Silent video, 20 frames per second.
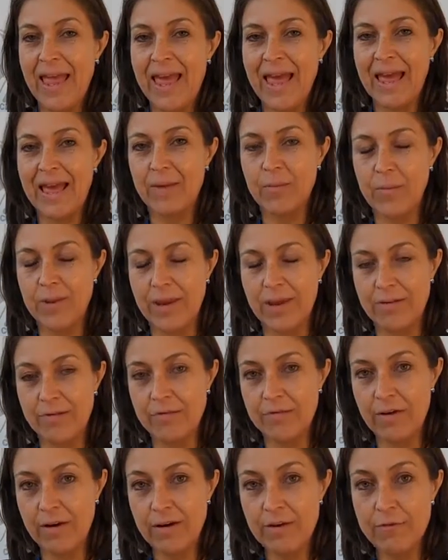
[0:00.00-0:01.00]
And we have
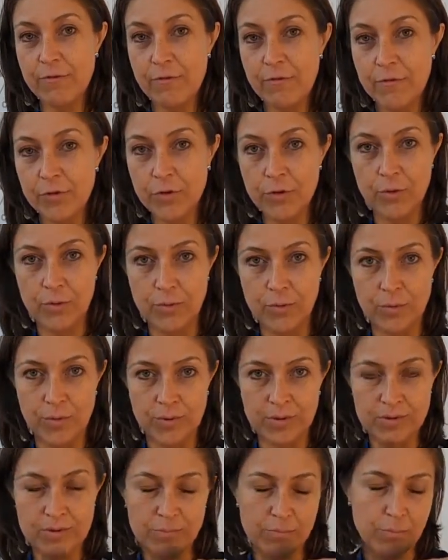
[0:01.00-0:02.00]
very few
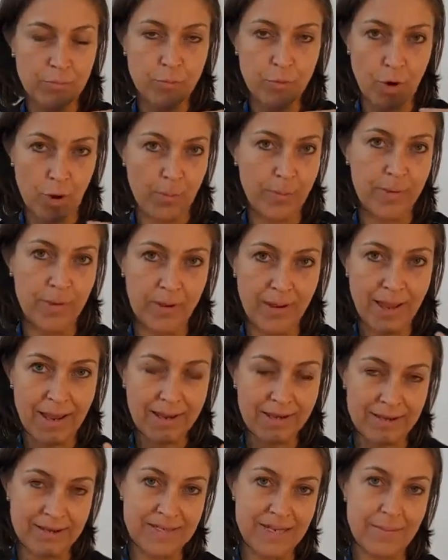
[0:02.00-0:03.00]
proper
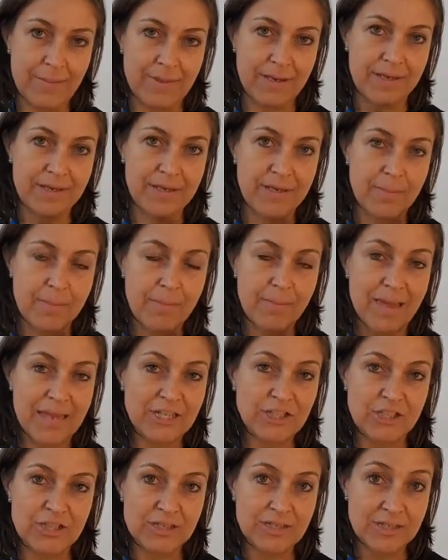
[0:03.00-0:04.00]
academic
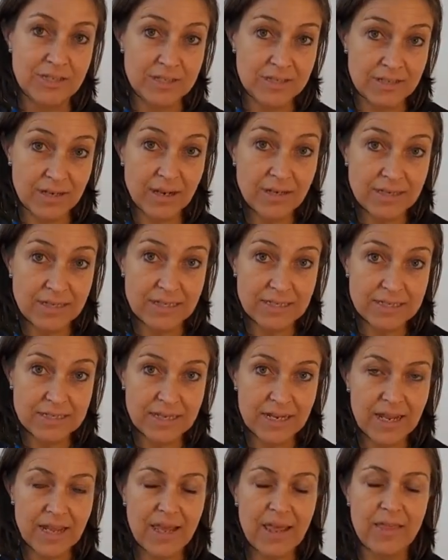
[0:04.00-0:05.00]
measured
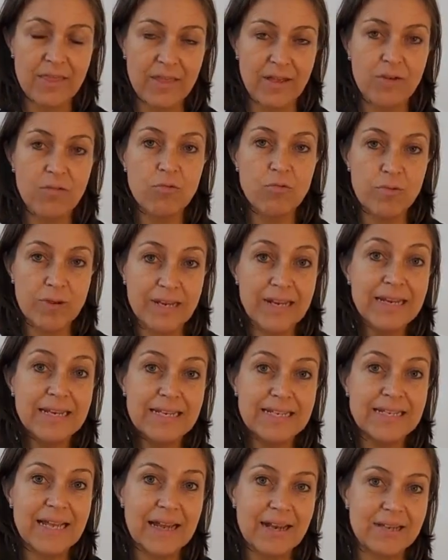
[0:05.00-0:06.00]
studies that
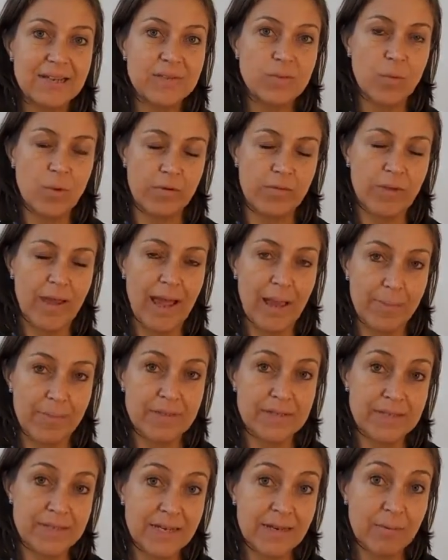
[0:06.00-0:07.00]
really tell us what
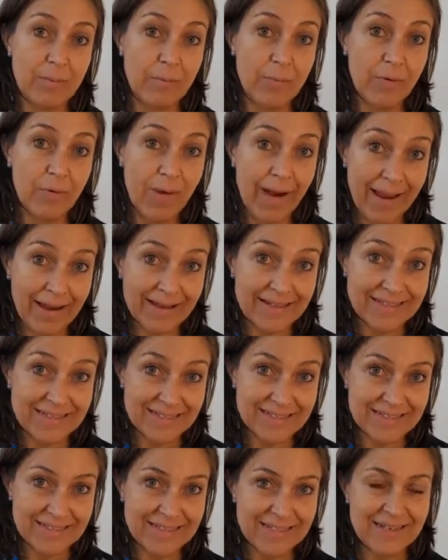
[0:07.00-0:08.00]
happens in
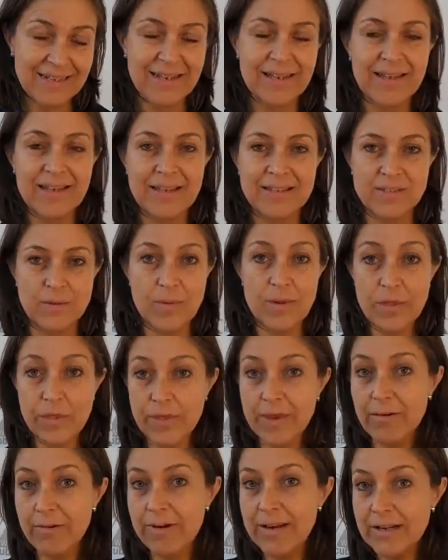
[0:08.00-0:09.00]
practice. So in
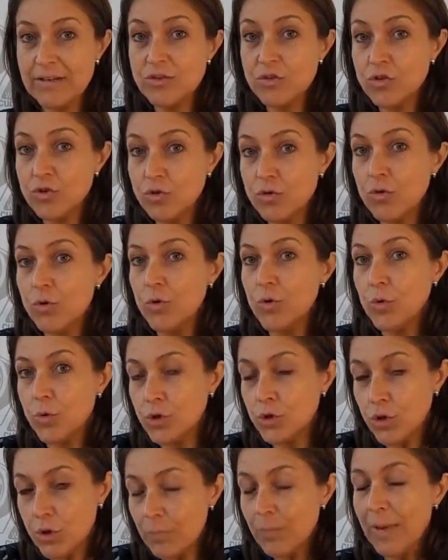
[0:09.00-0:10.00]
theory it's true, you
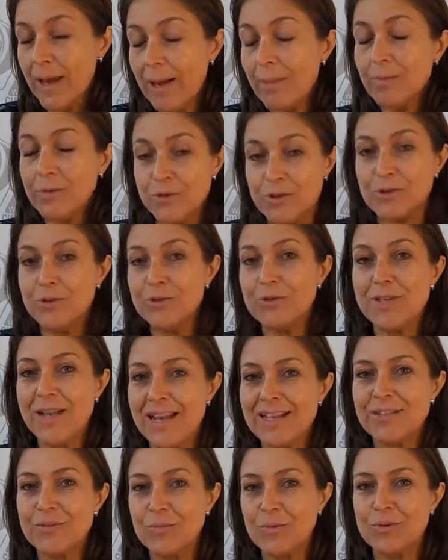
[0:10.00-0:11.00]
should be able to use
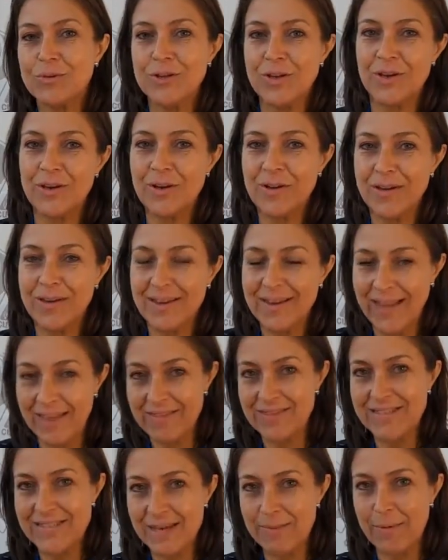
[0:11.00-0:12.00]
less water,
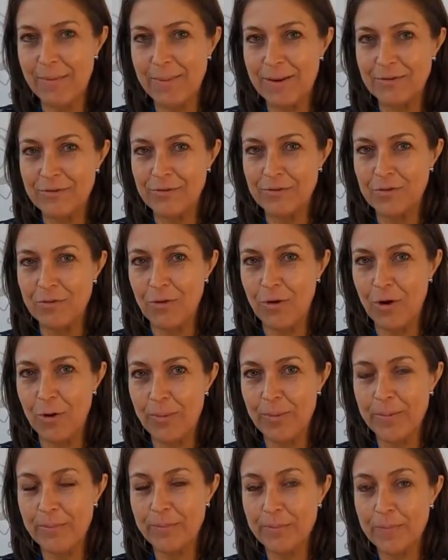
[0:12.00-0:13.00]
get the same amount of crop,